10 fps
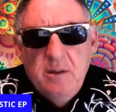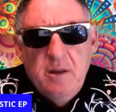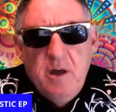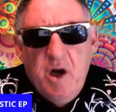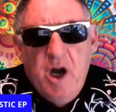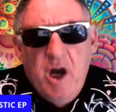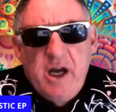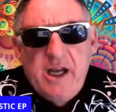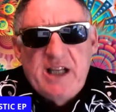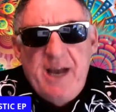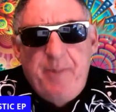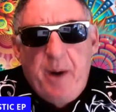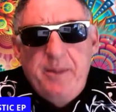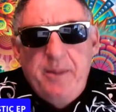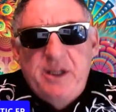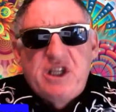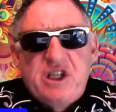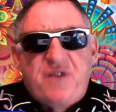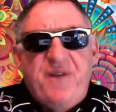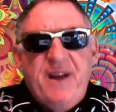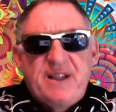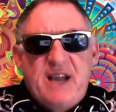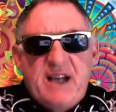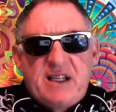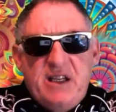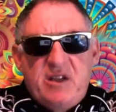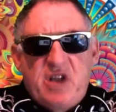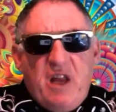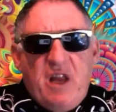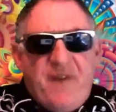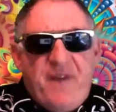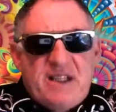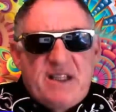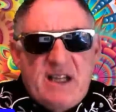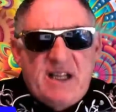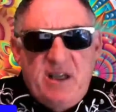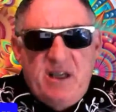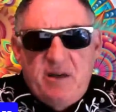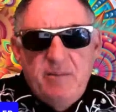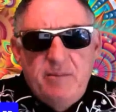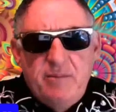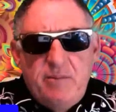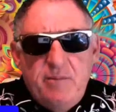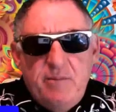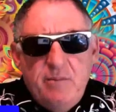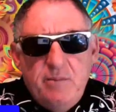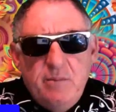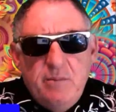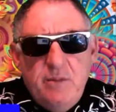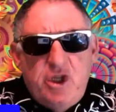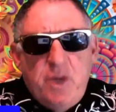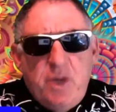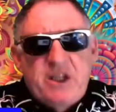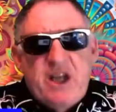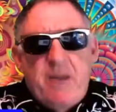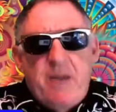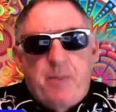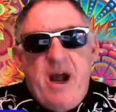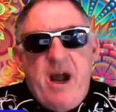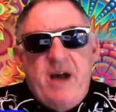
I gotta say, Bob, it's just fantastic. Totally fantastic. You should be so proud.